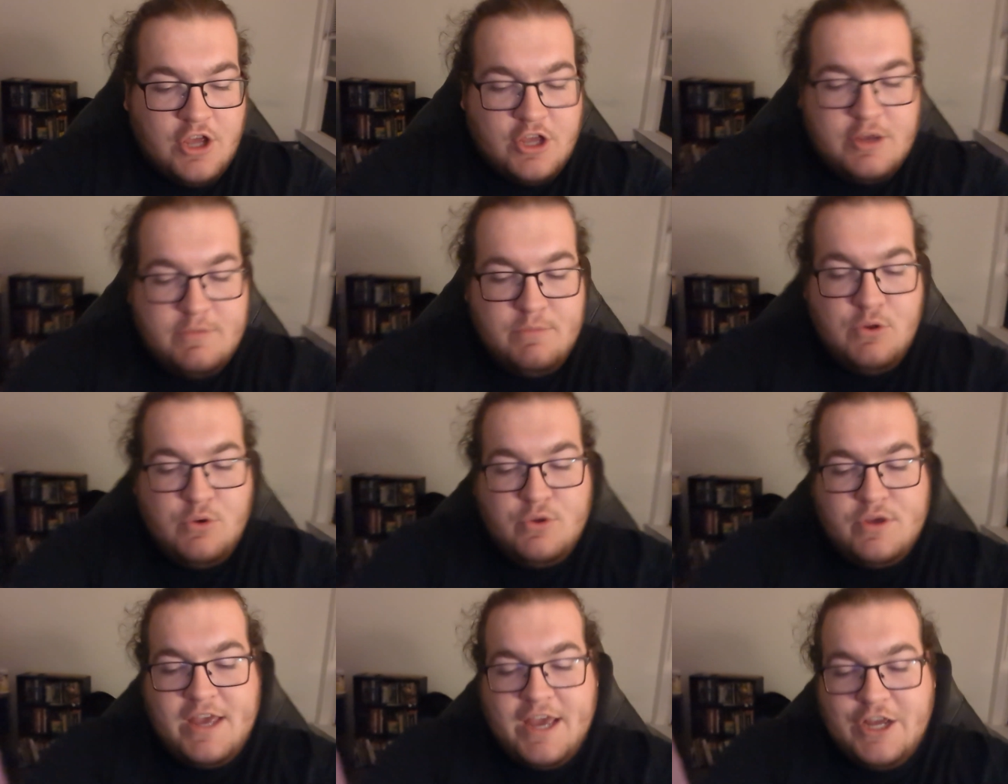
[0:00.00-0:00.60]

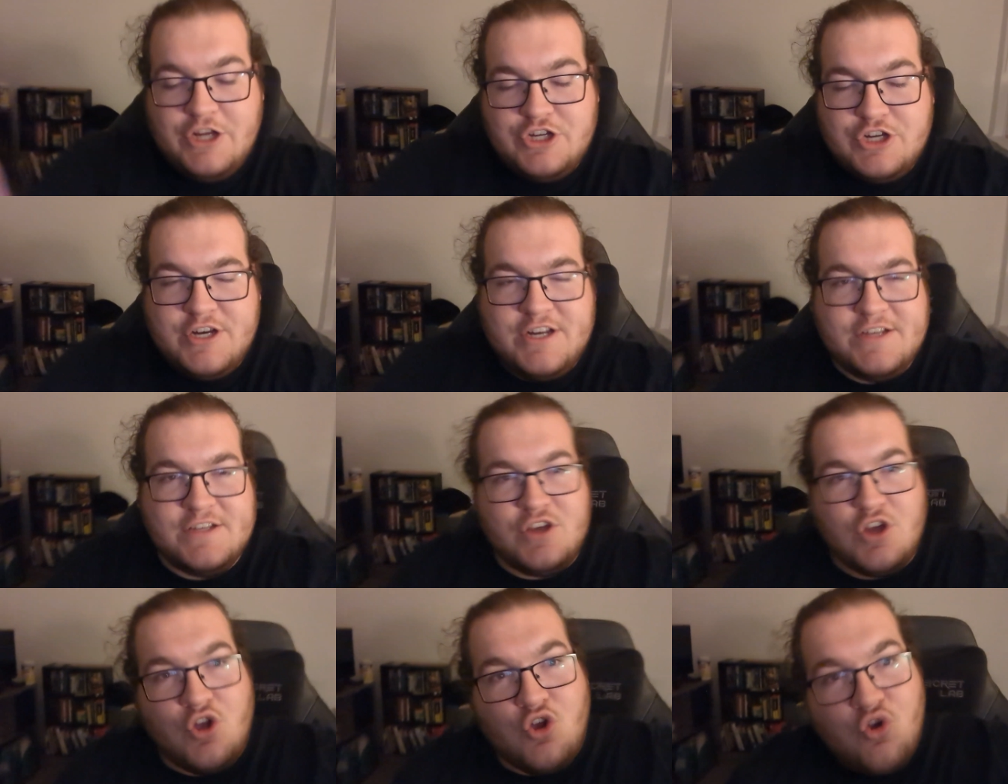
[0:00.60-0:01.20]
Communication
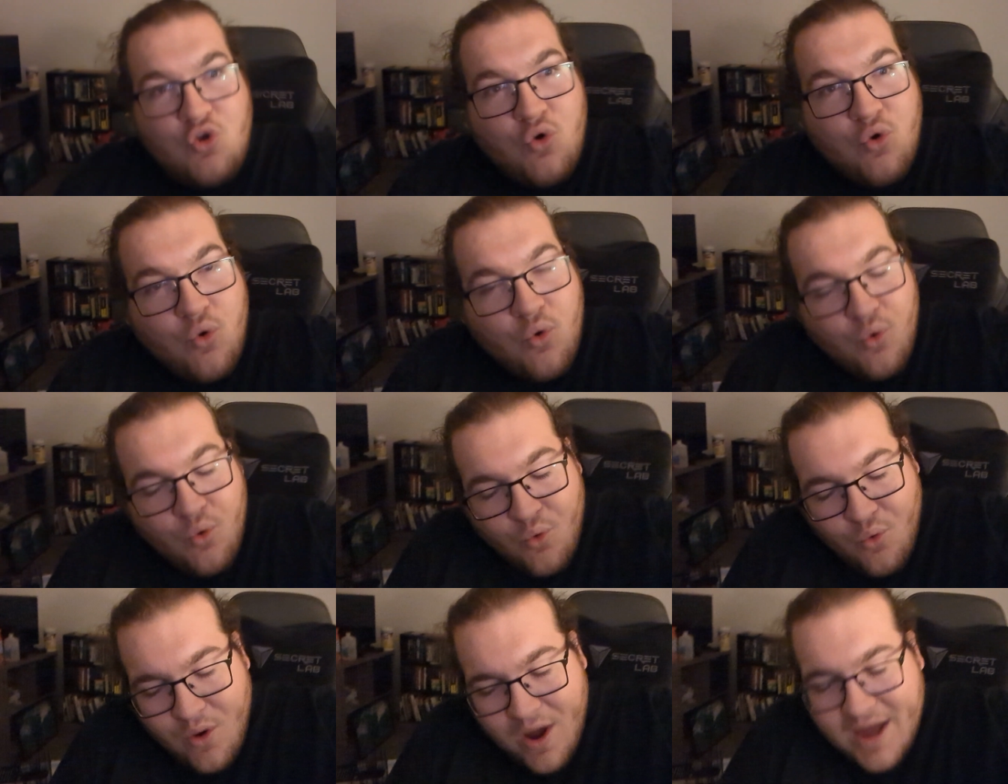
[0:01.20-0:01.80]
is
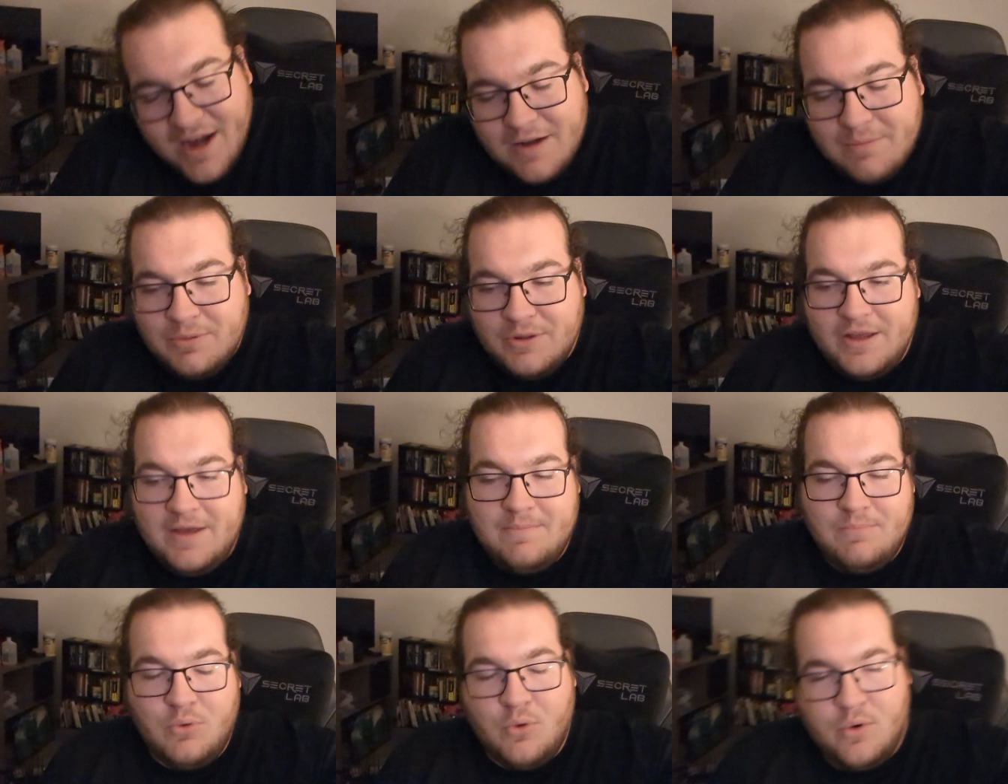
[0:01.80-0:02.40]

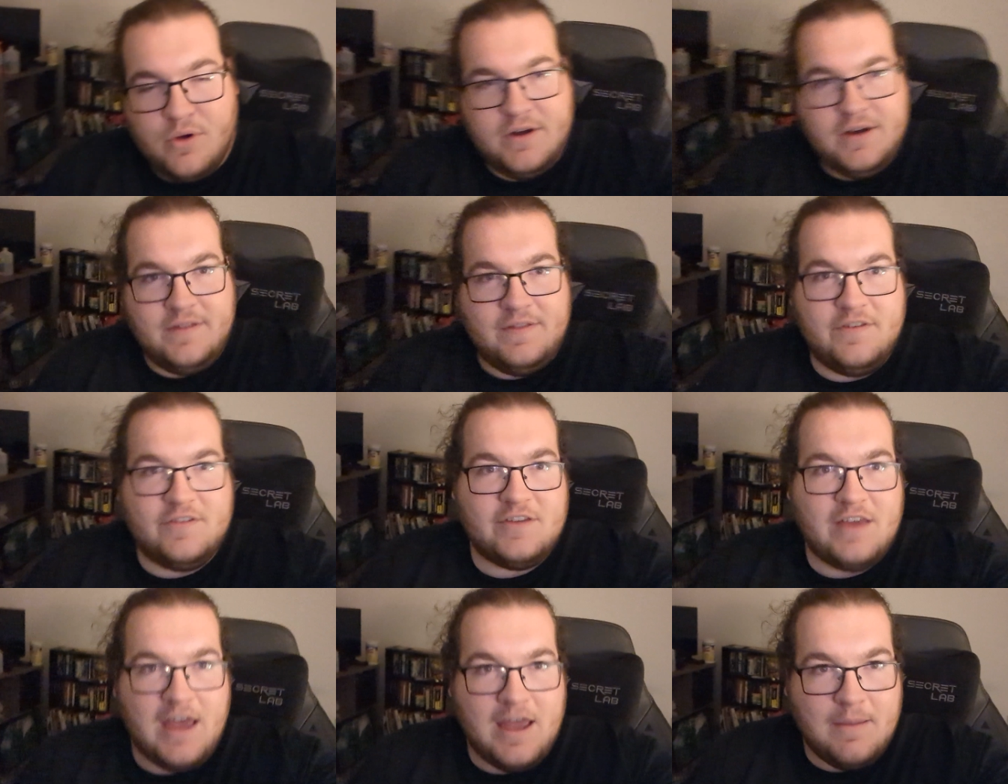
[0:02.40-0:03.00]
incredibly important in
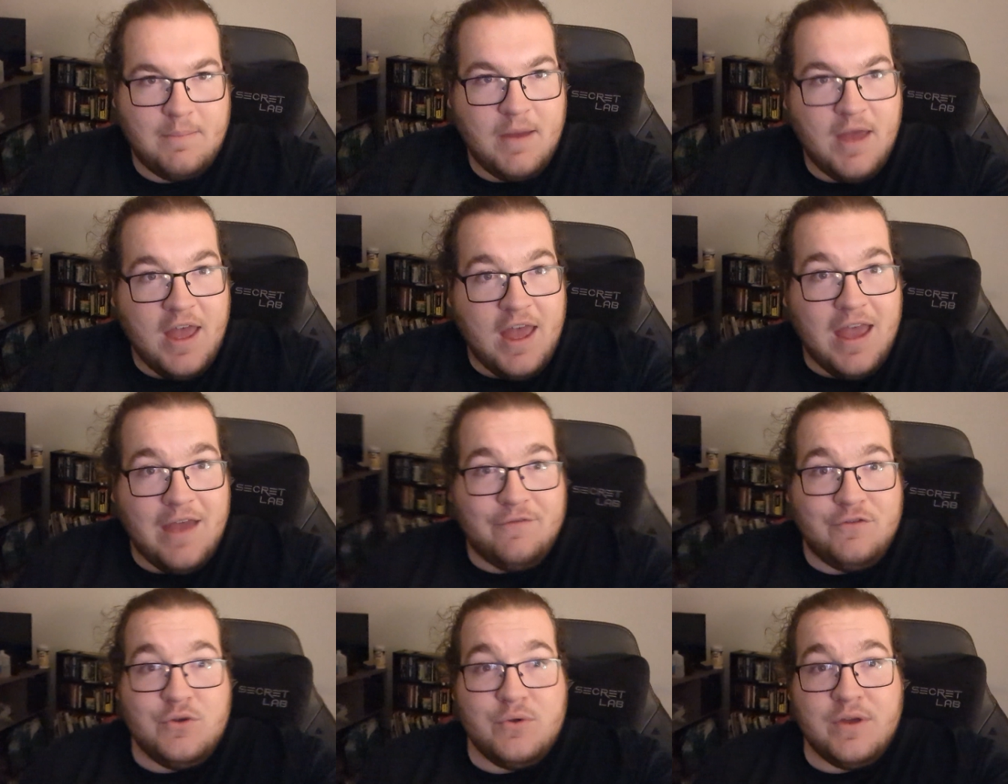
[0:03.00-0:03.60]
this game.
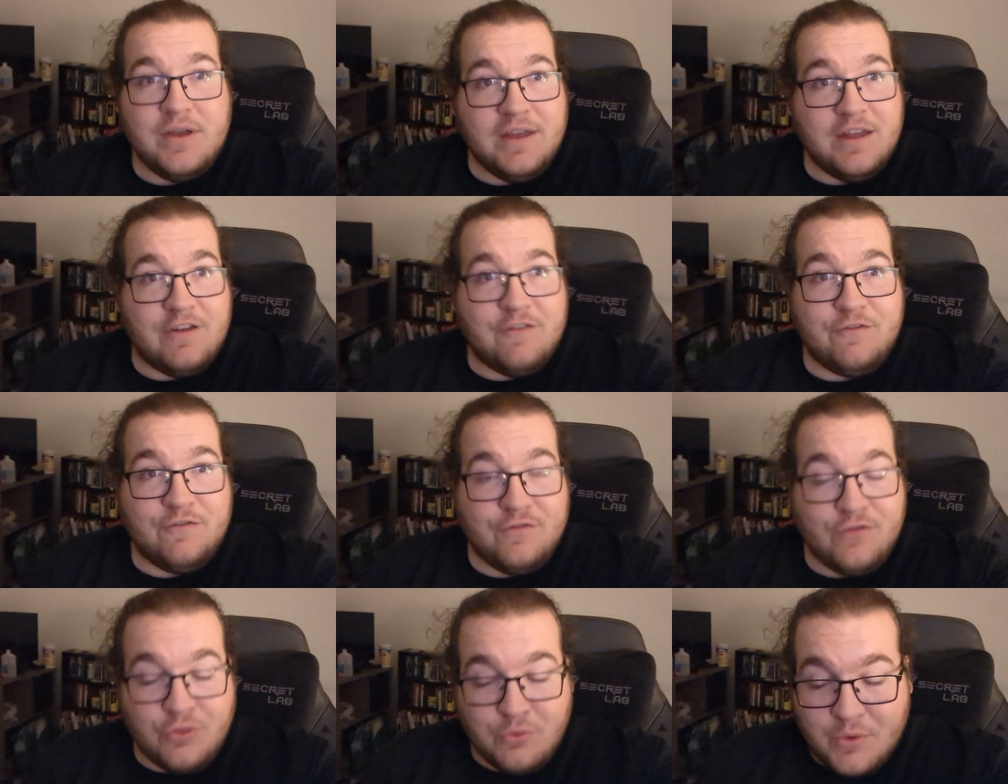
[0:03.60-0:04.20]
If you can get a
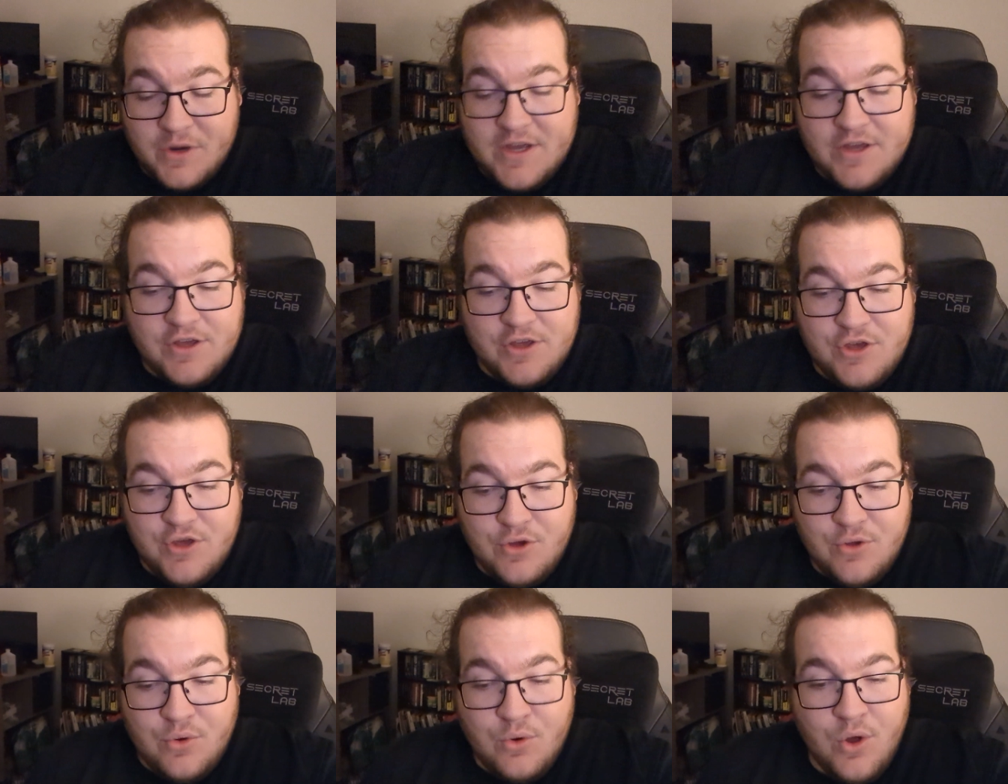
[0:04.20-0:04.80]

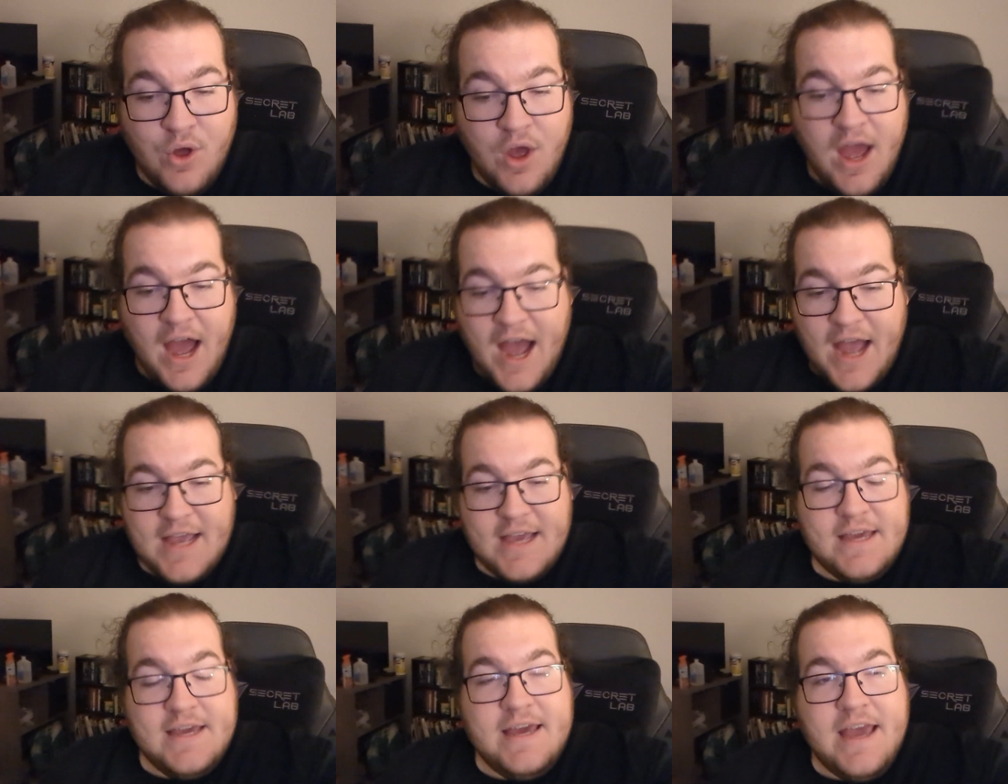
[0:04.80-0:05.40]
3Q,
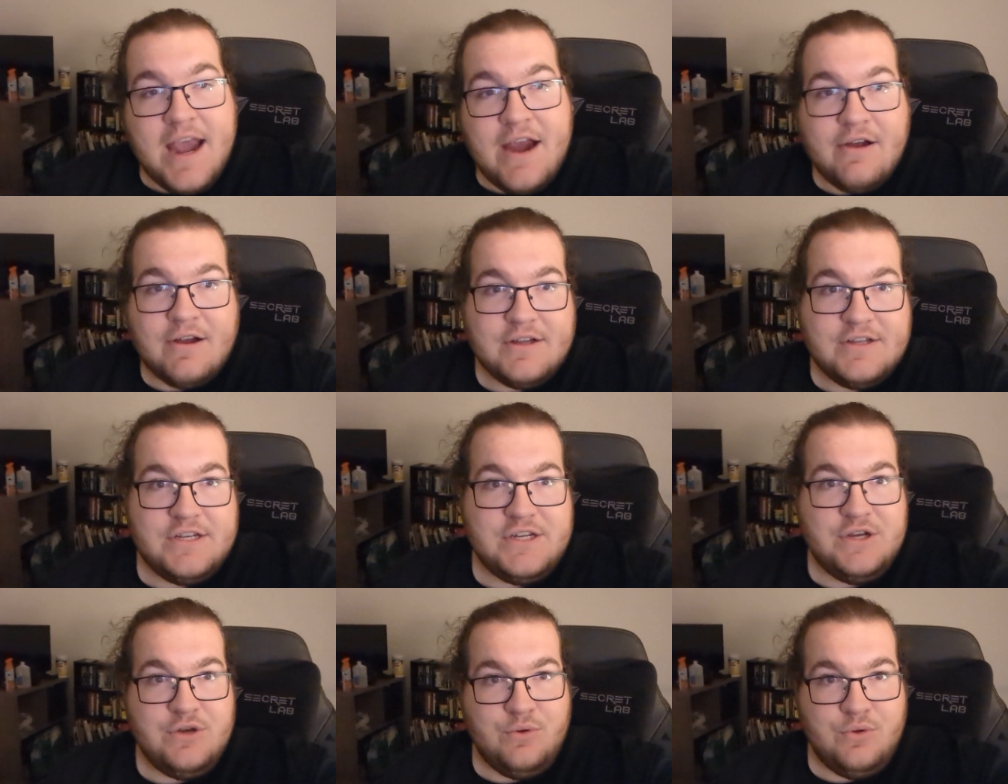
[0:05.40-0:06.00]
I
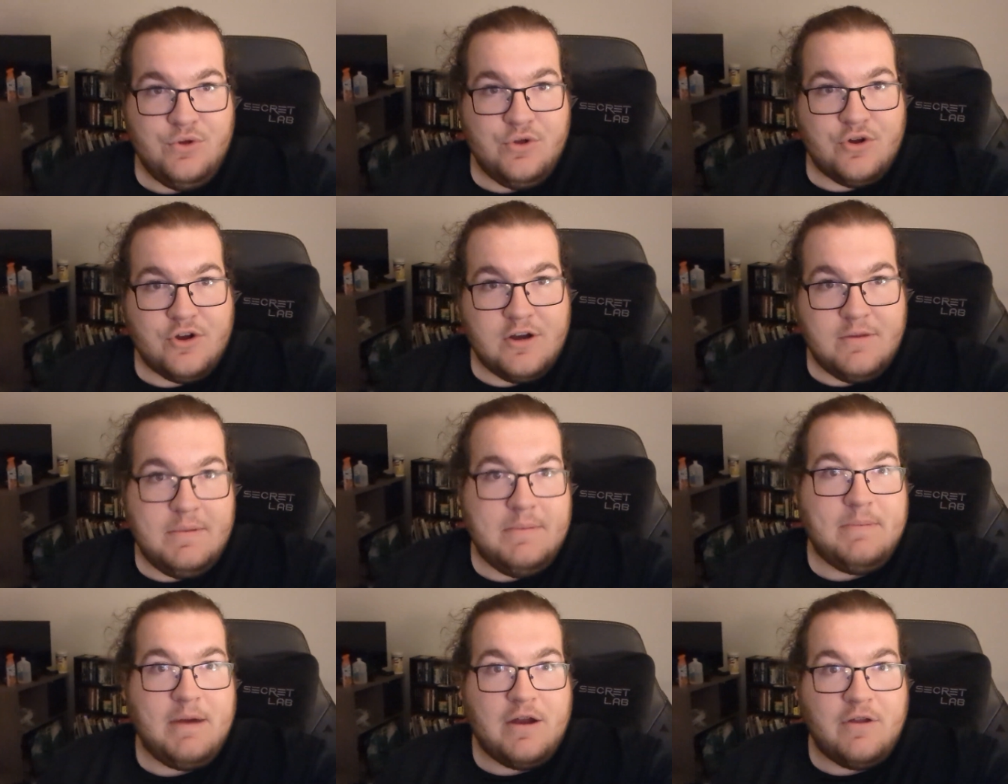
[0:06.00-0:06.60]
guarantee you're going
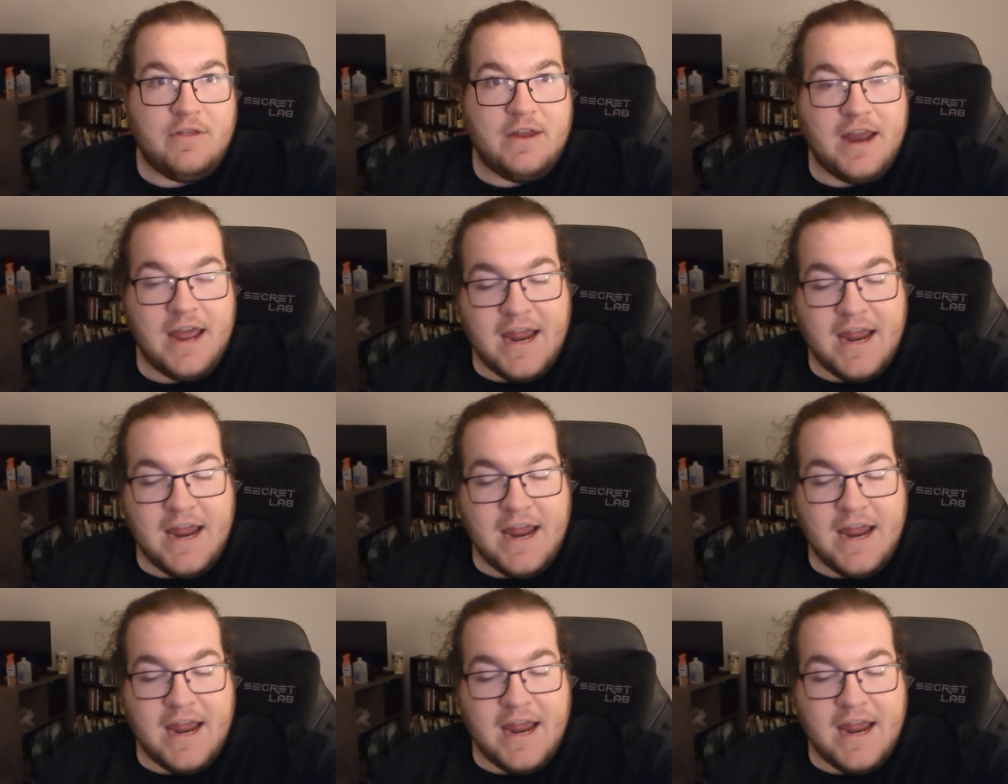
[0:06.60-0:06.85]
to be better than